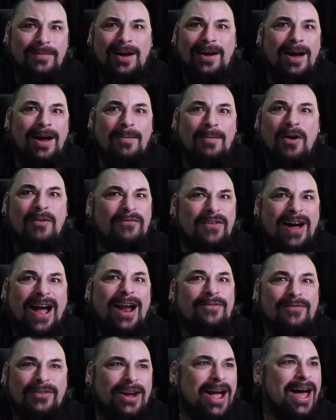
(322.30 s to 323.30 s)
I'm on
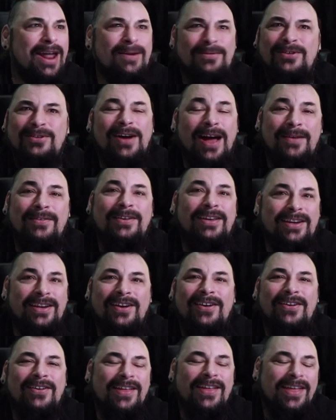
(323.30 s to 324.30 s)
fire for God. I'm doing, that